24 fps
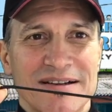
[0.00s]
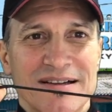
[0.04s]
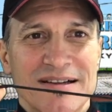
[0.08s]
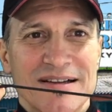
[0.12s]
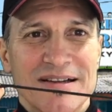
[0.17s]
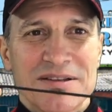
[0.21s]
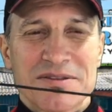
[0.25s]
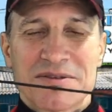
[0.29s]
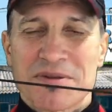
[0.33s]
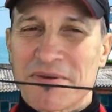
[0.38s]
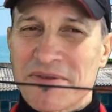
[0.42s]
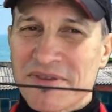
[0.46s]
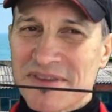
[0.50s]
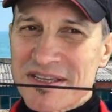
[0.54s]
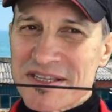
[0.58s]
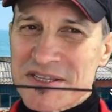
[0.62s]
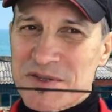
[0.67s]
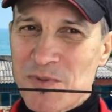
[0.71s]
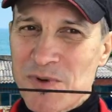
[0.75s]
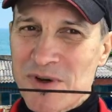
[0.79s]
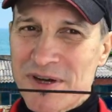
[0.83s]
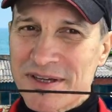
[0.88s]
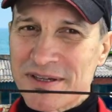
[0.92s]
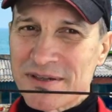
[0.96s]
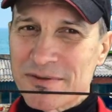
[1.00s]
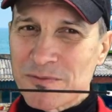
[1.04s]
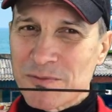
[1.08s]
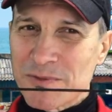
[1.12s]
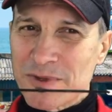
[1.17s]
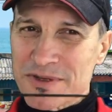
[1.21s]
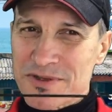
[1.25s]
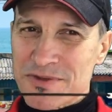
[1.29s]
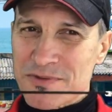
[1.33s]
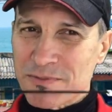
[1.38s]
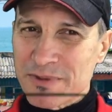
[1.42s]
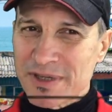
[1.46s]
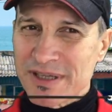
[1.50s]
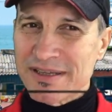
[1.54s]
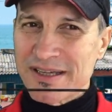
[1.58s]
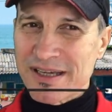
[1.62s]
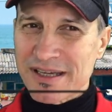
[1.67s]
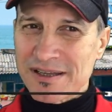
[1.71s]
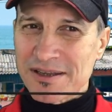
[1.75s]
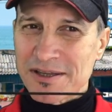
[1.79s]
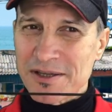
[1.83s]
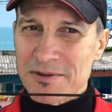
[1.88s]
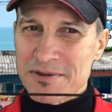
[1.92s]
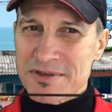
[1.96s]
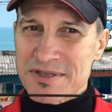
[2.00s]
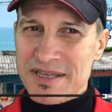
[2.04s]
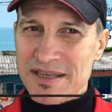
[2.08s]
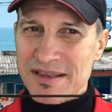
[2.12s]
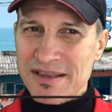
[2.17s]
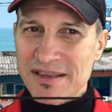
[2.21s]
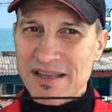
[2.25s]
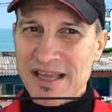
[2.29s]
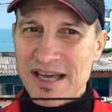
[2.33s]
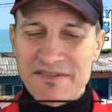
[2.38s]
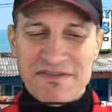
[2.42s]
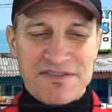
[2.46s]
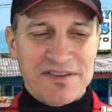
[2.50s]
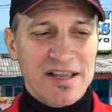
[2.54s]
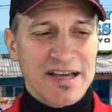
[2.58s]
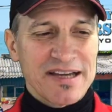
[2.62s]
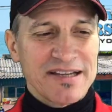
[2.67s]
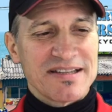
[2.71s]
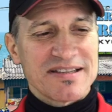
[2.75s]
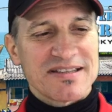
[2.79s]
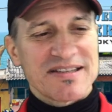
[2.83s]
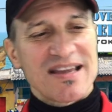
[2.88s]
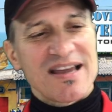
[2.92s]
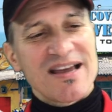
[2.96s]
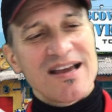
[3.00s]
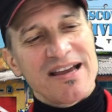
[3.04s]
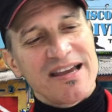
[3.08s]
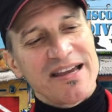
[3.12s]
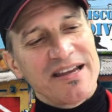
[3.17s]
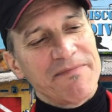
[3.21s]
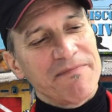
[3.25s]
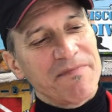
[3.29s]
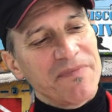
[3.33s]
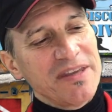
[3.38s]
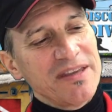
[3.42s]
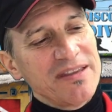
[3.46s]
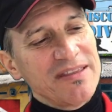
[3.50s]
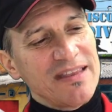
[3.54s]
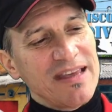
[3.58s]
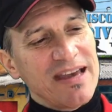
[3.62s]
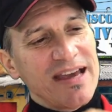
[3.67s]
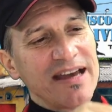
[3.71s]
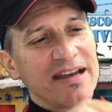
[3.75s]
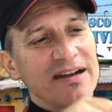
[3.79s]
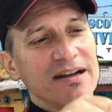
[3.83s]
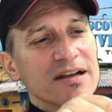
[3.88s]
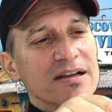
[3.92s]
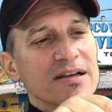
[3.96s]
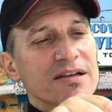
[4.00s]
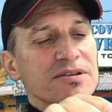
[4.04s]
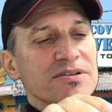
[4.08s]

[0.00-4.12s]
So this one was really close to the Lifeline design in that.